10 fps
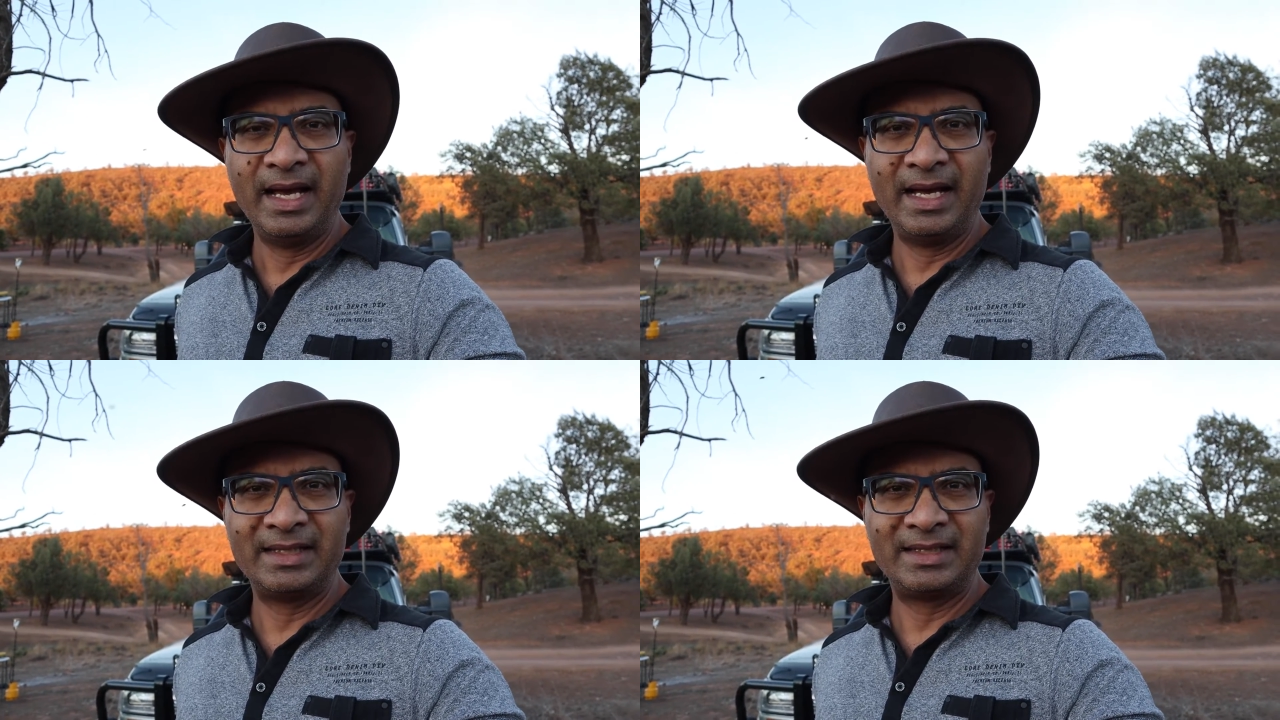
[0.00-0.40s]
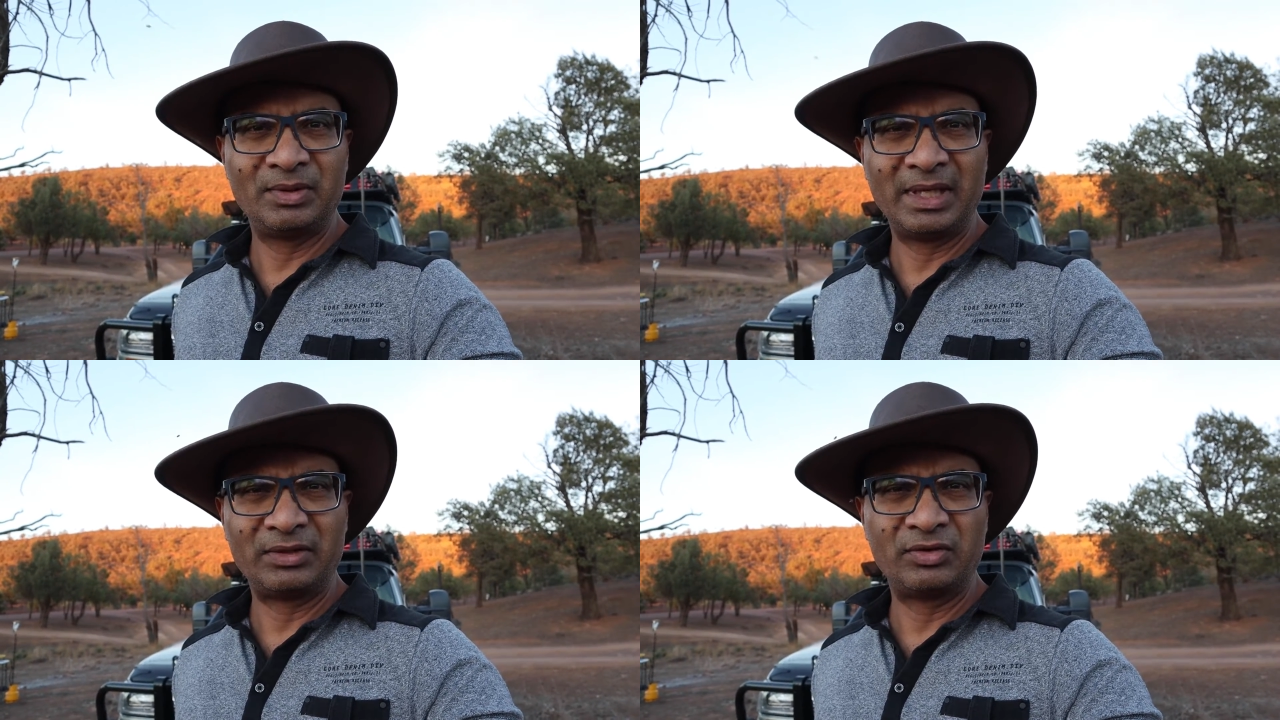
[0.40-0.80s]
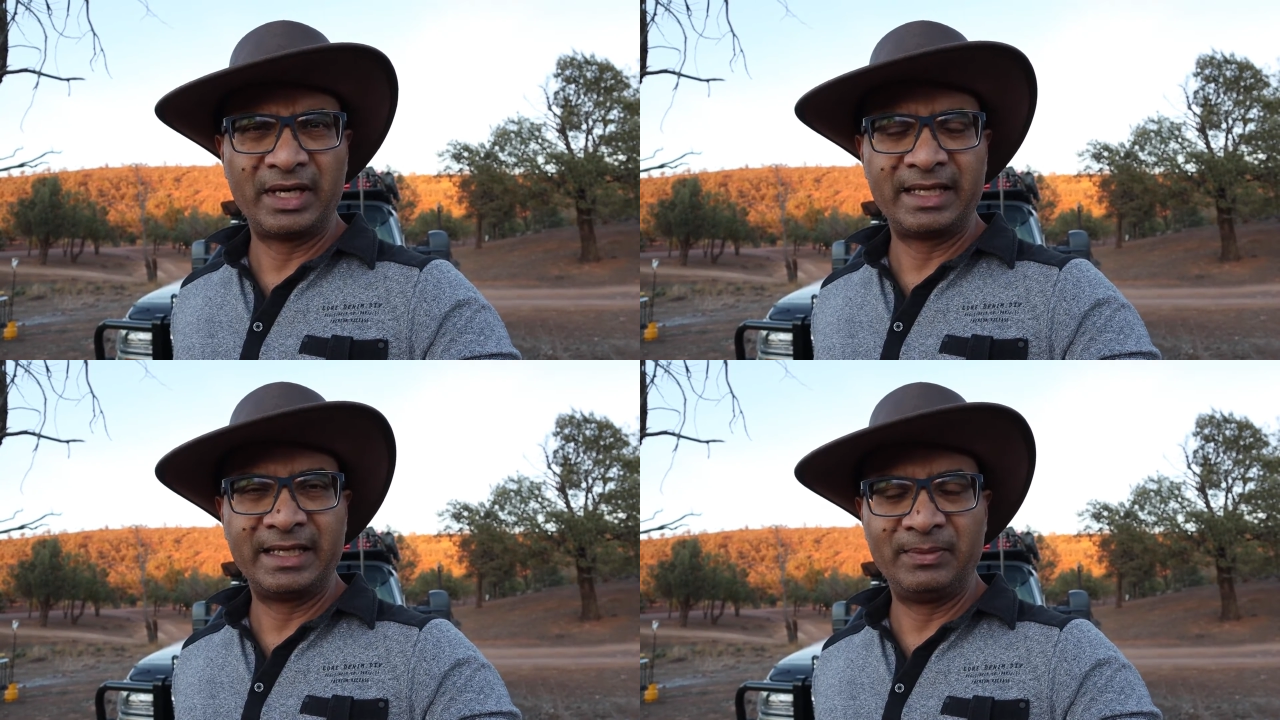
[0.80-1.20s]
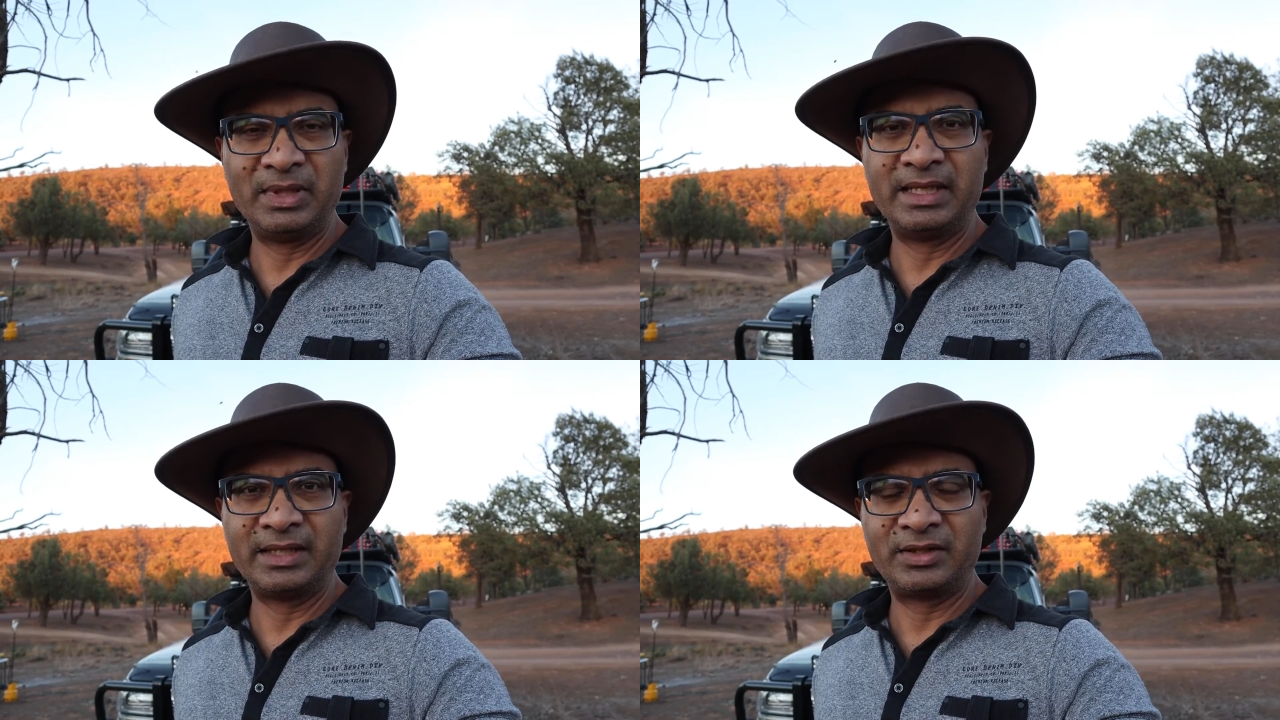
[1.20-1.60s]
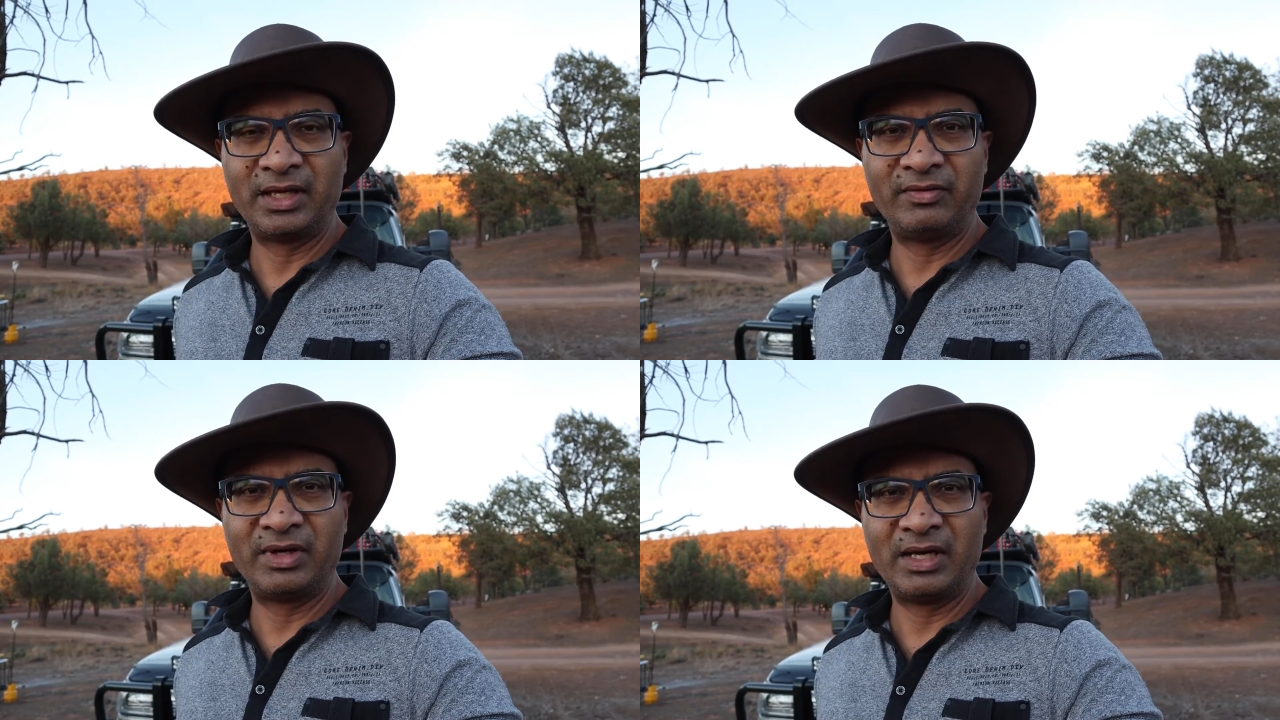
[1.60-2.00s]
and she would like to try and keep in
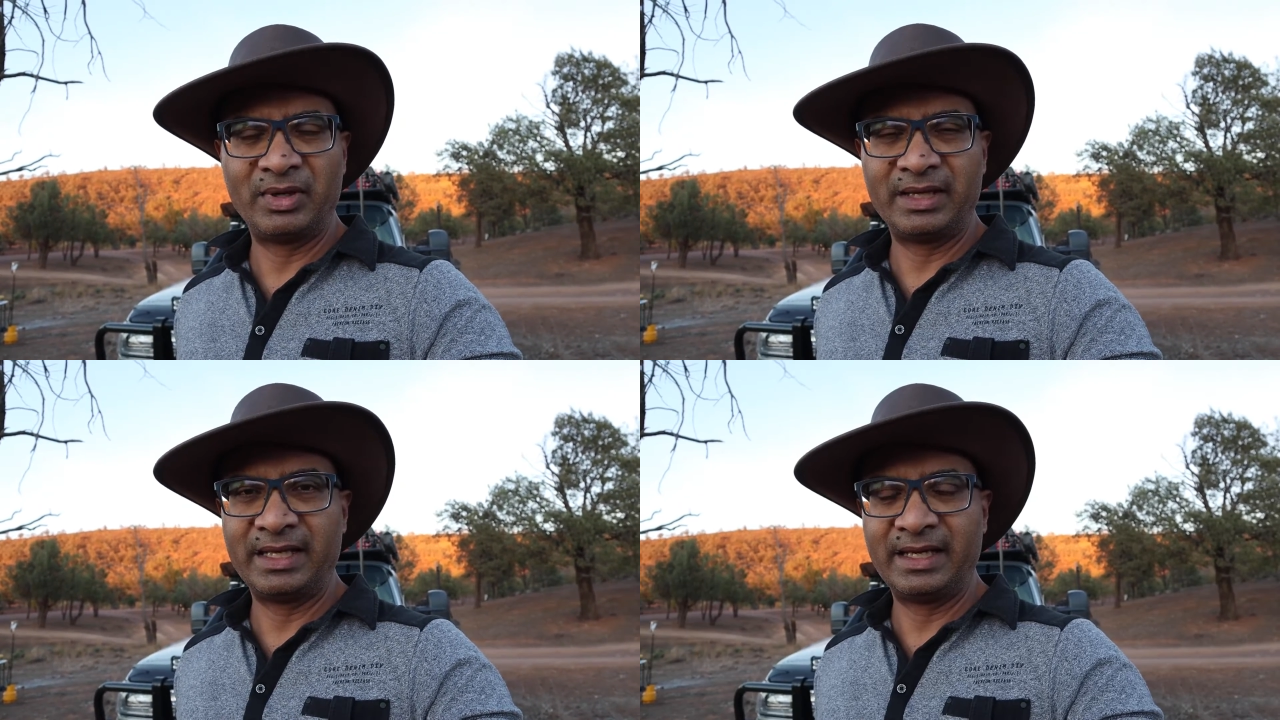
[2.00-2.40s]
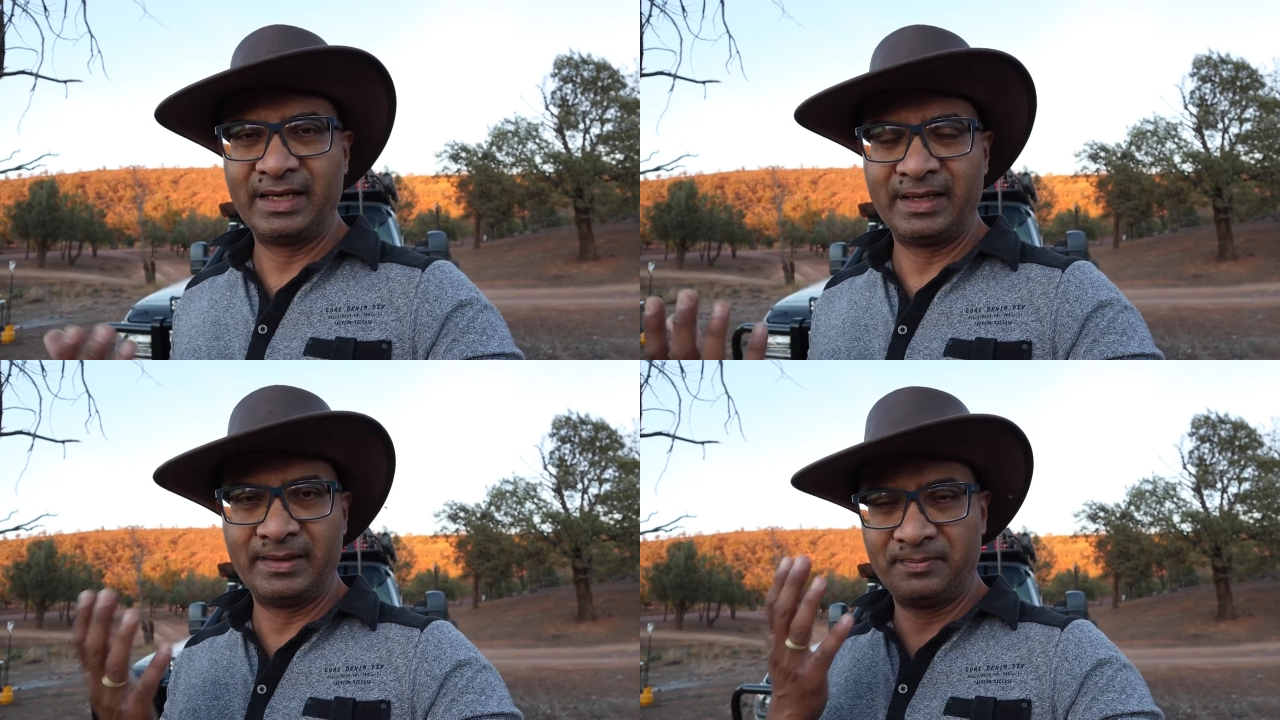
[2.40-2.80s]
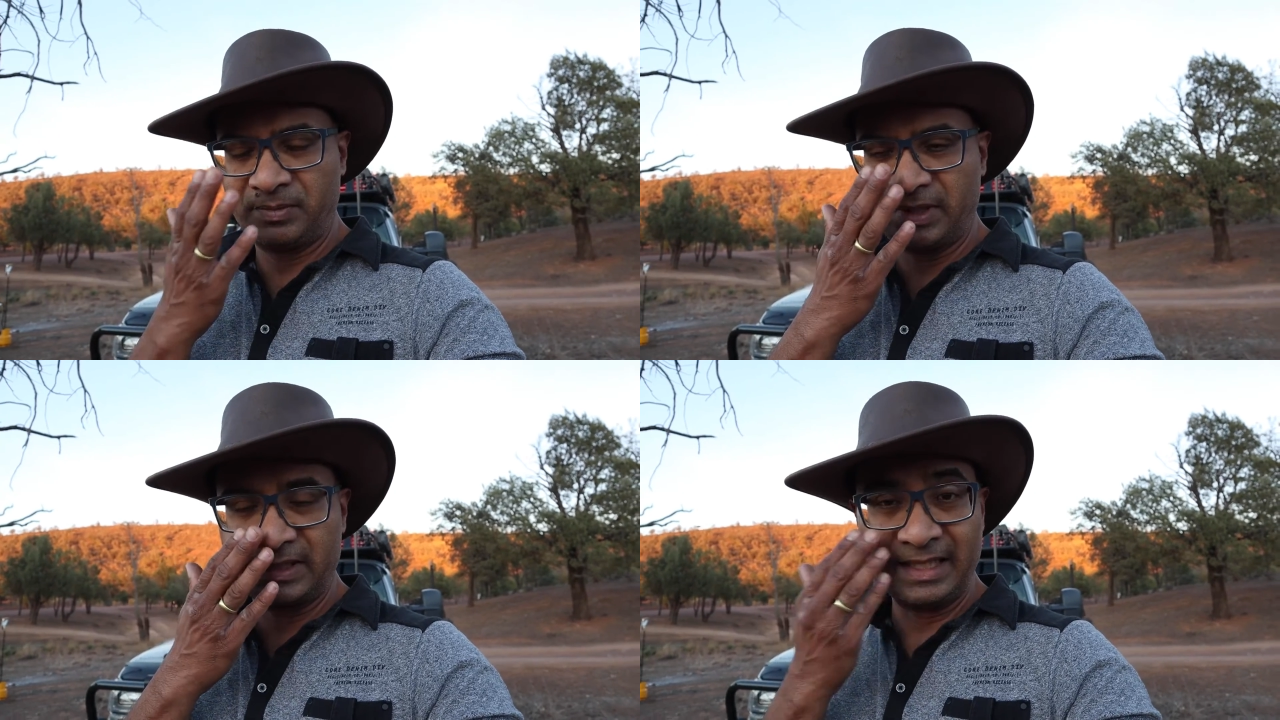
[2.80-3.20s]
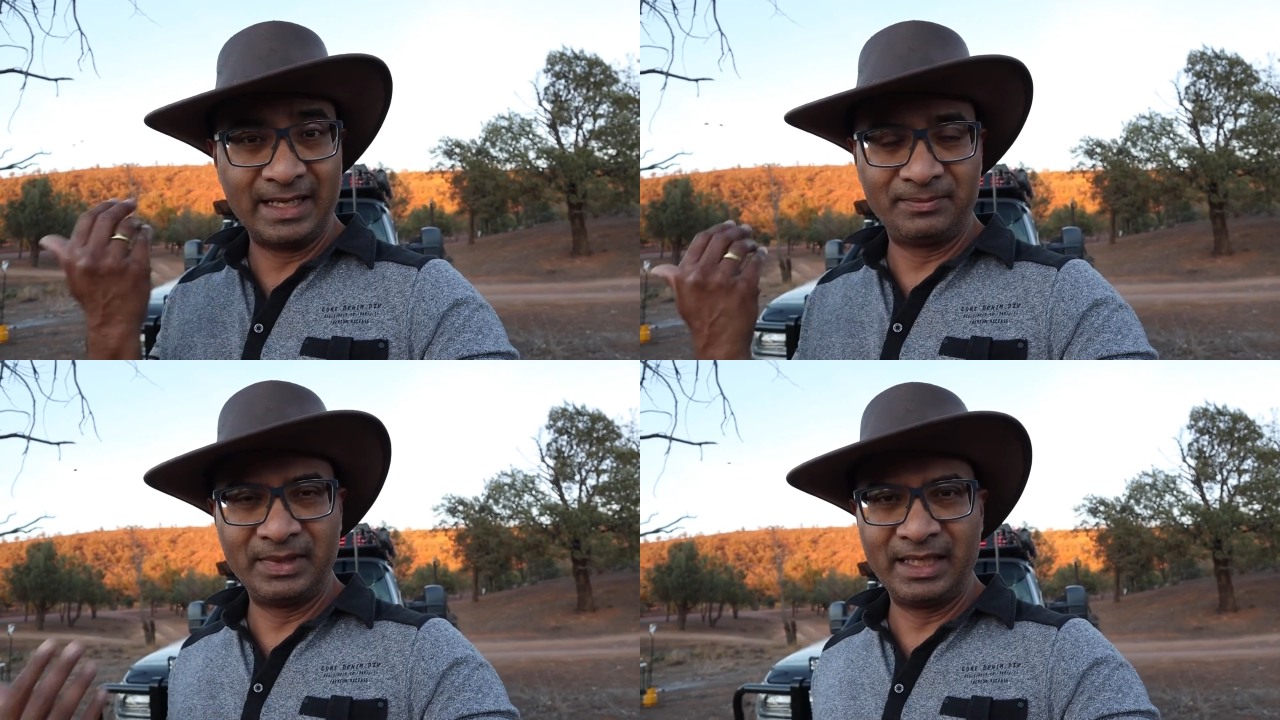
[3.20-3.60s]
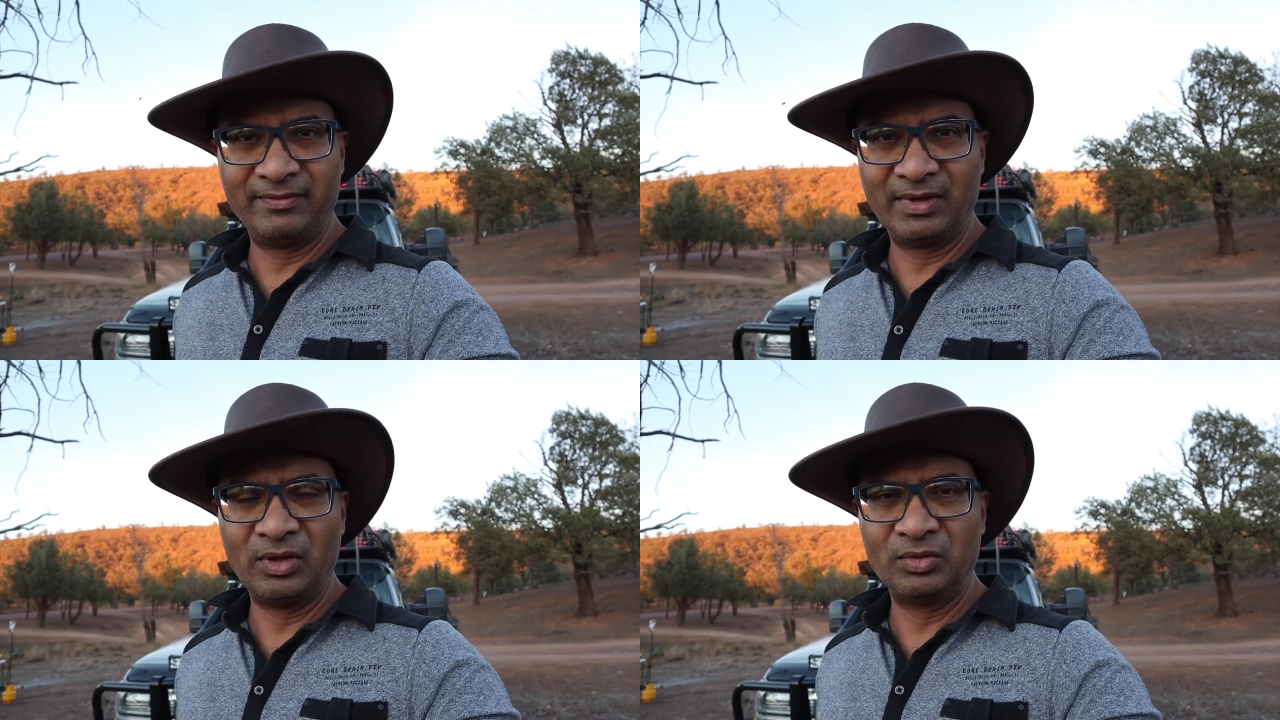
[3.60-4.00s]
touch every now and then um, because they are, they
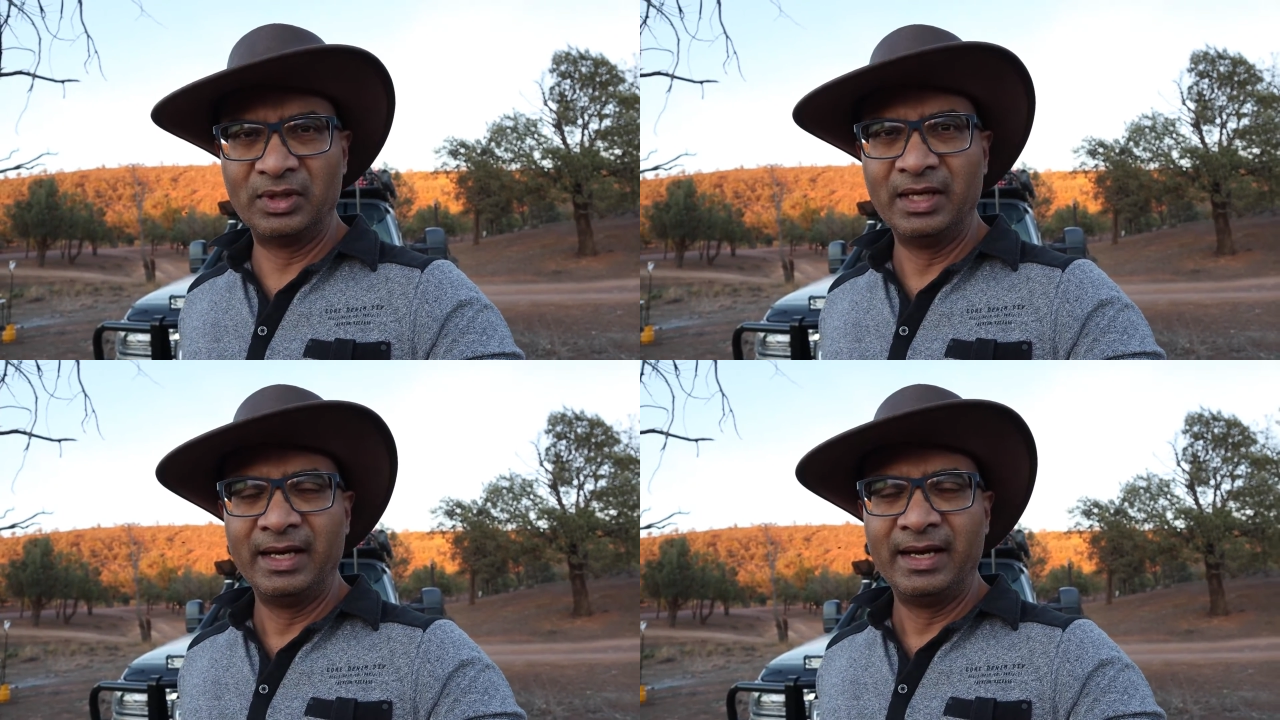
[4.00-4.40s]
live alone